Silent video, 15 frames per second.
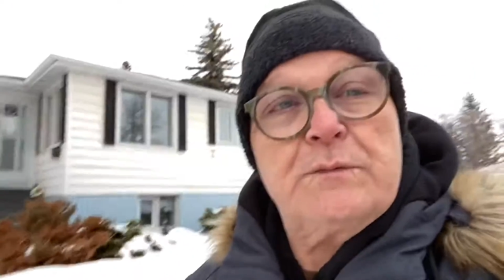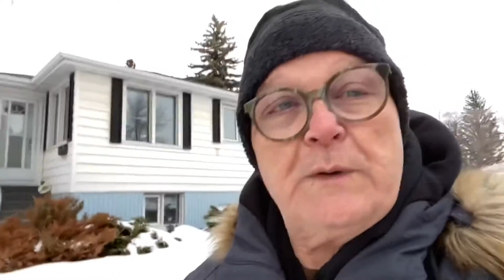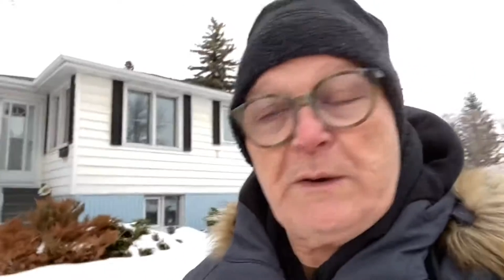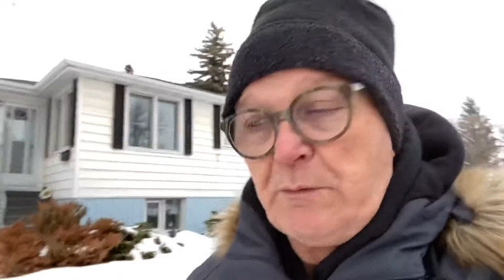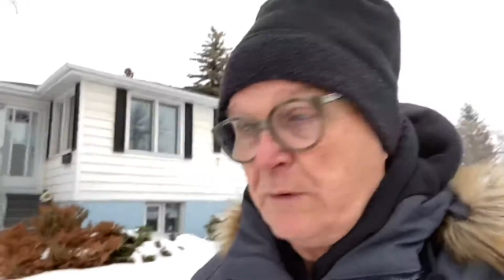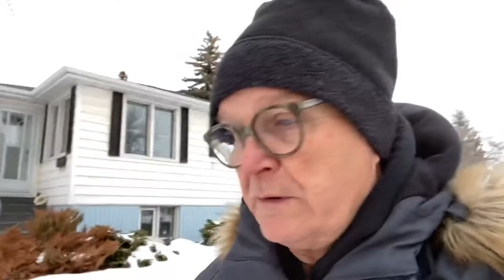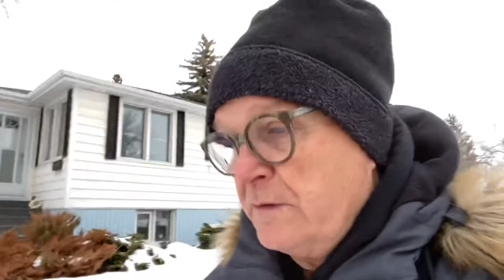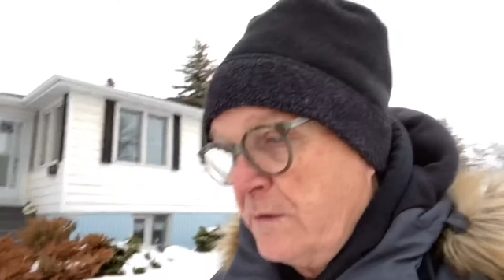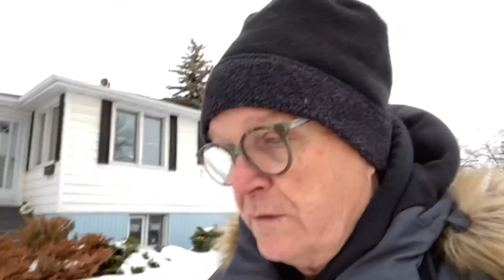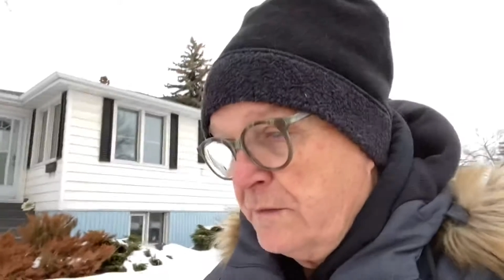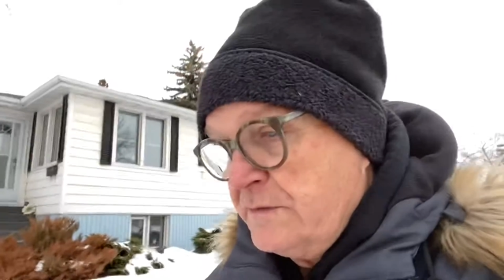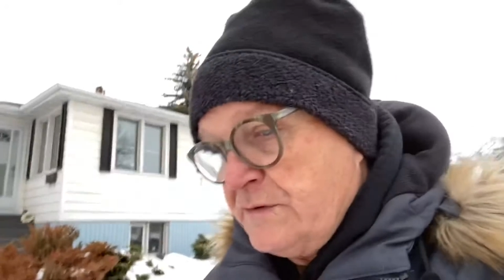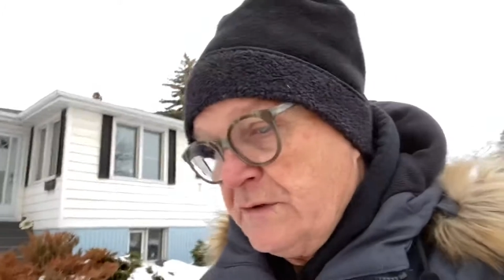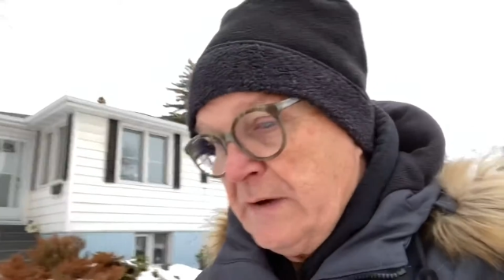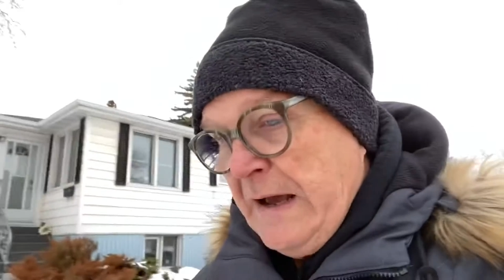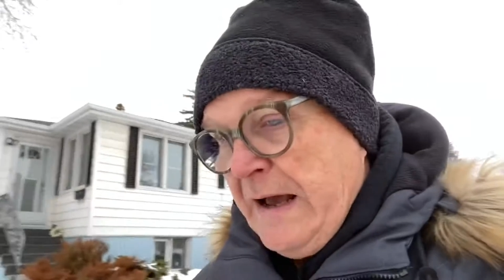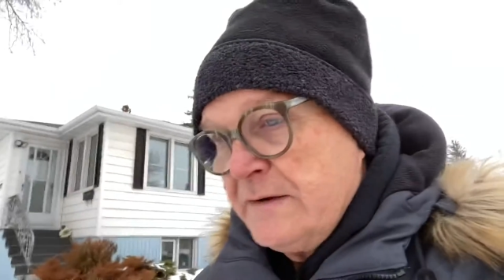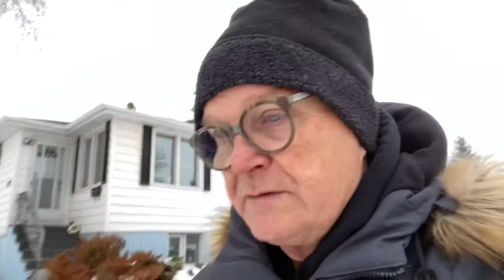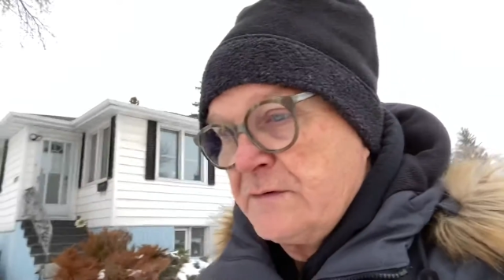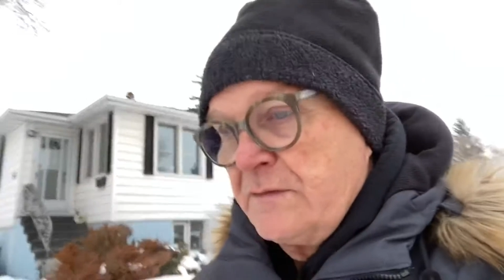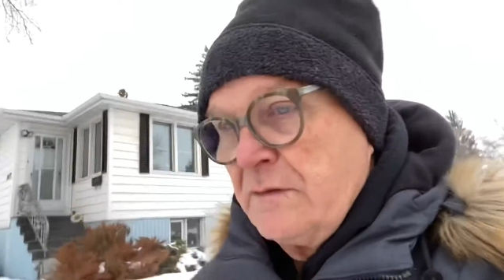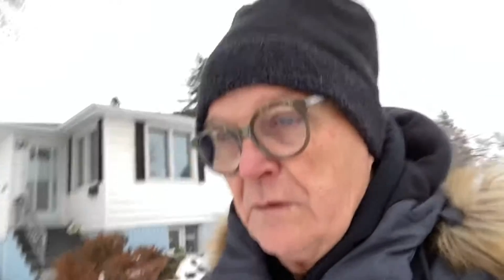we were encouraged to
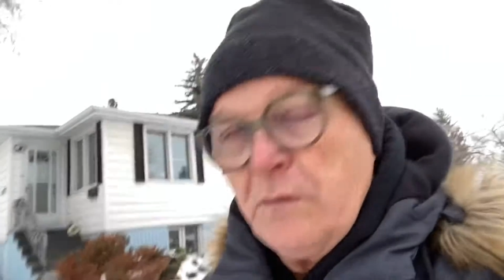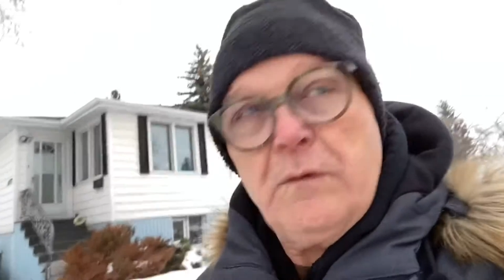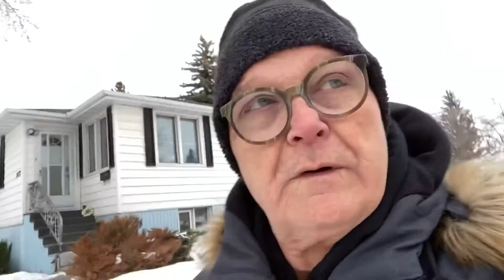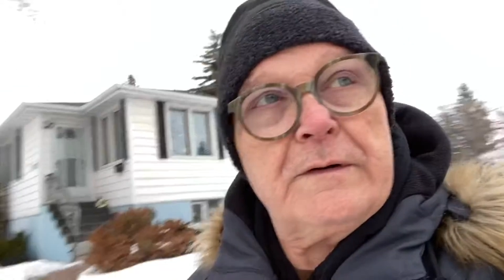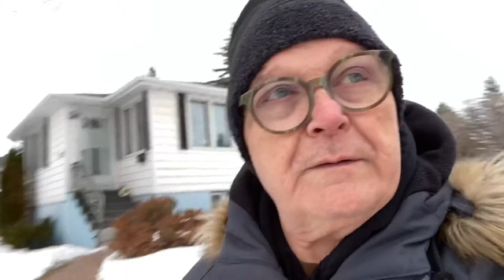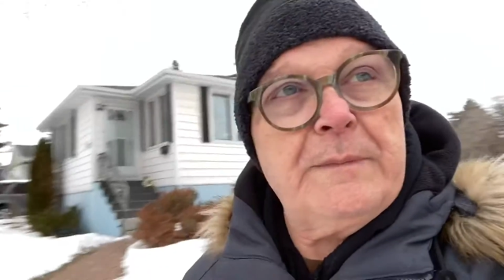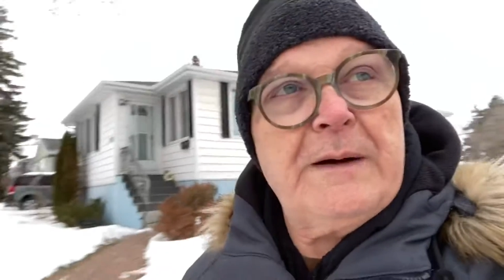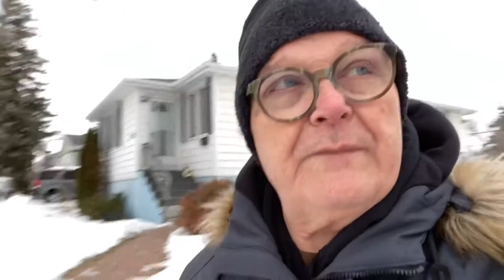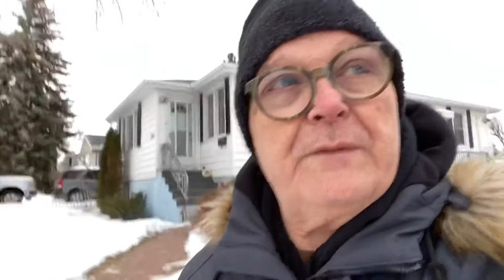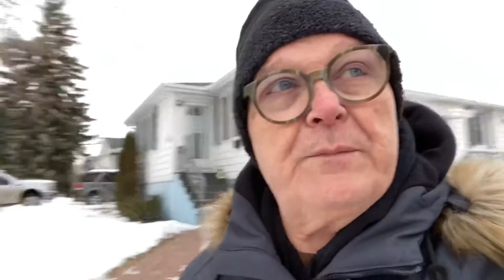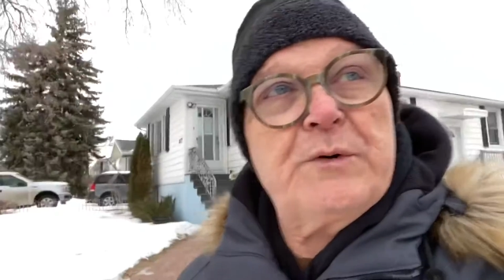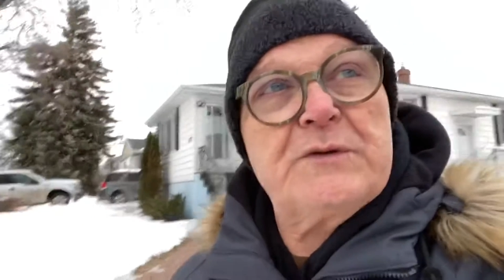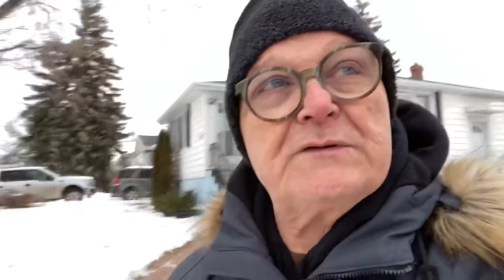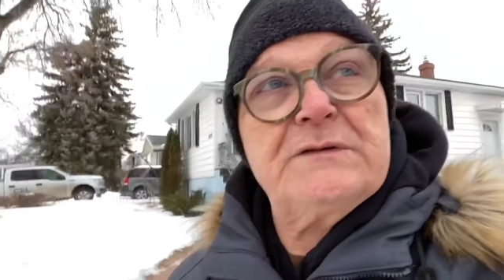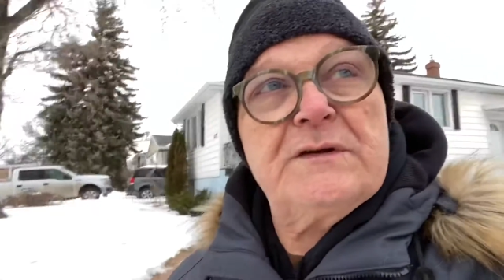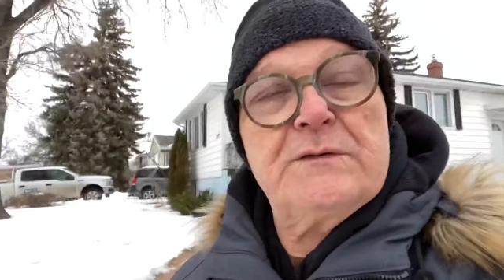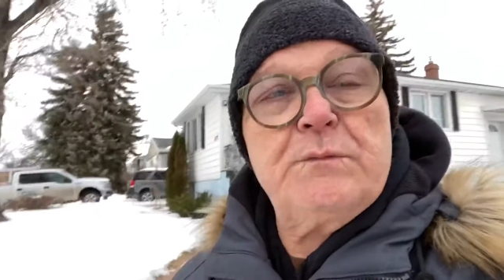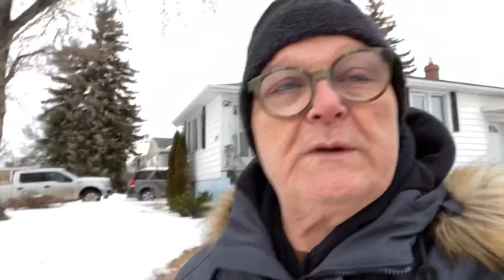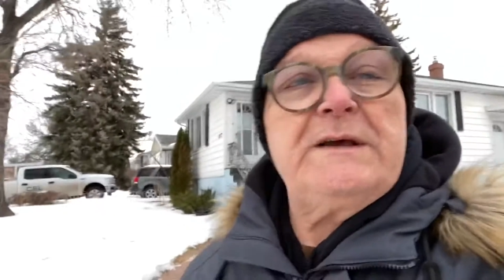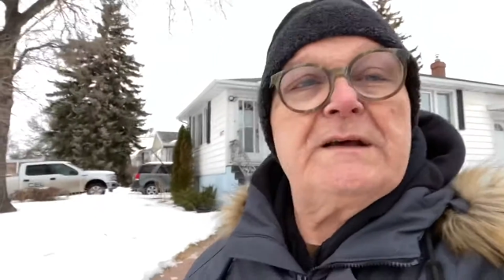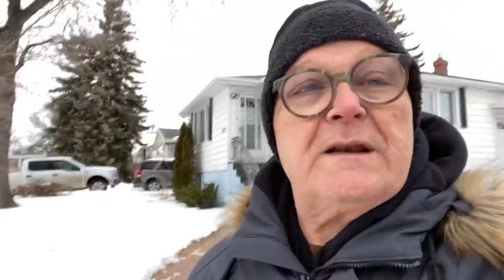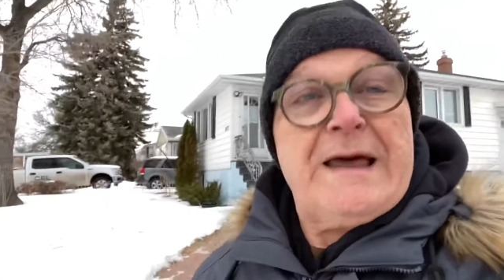ask the Lord about the person is,
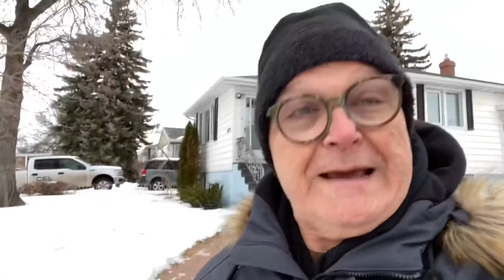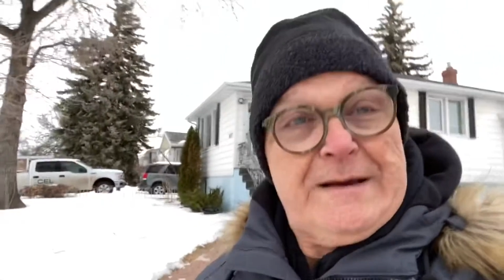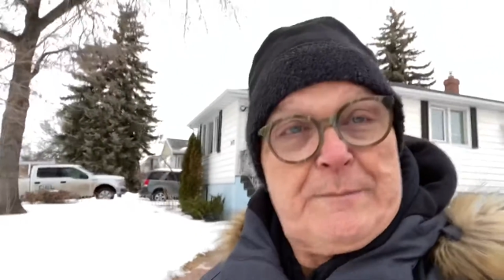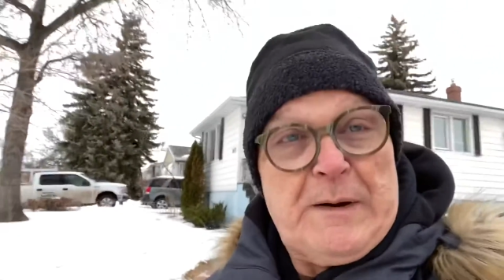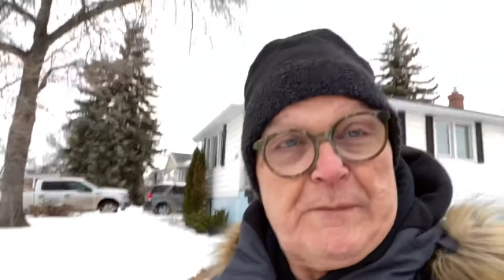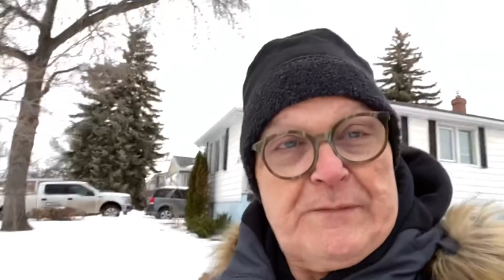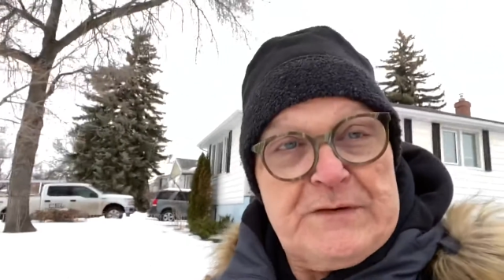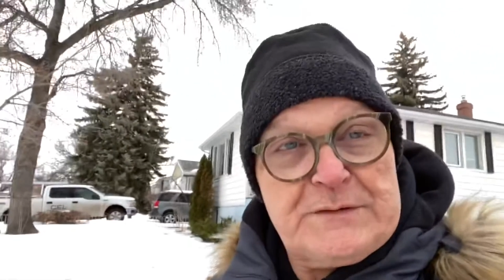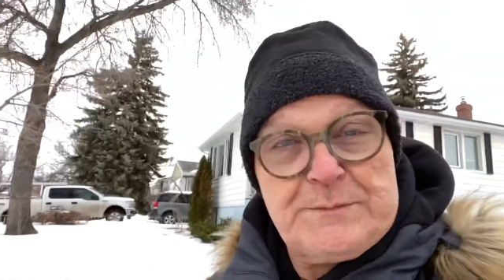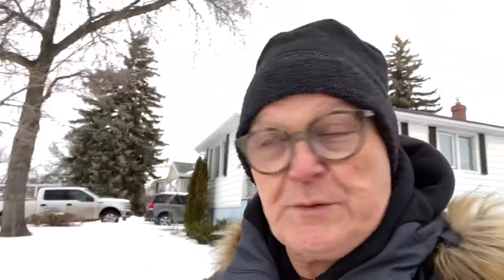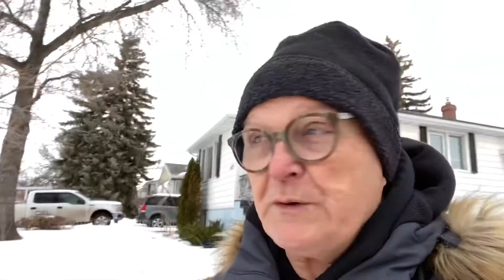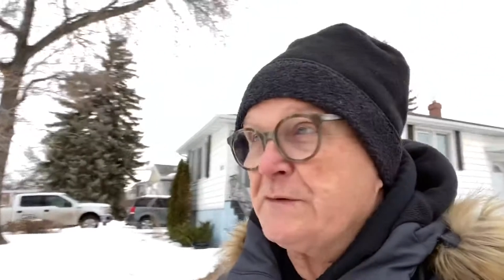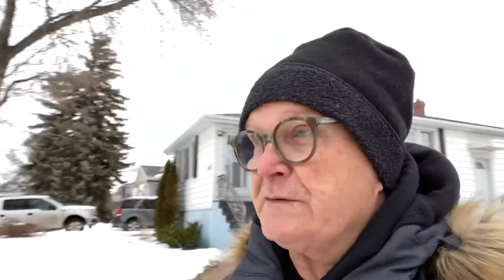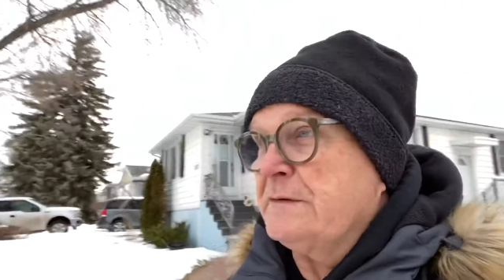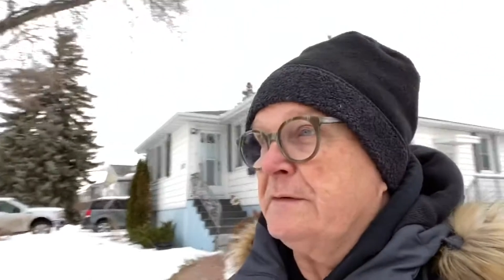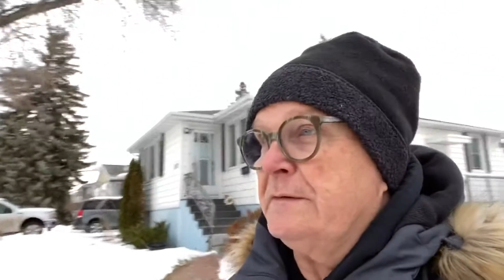what do you like about this person?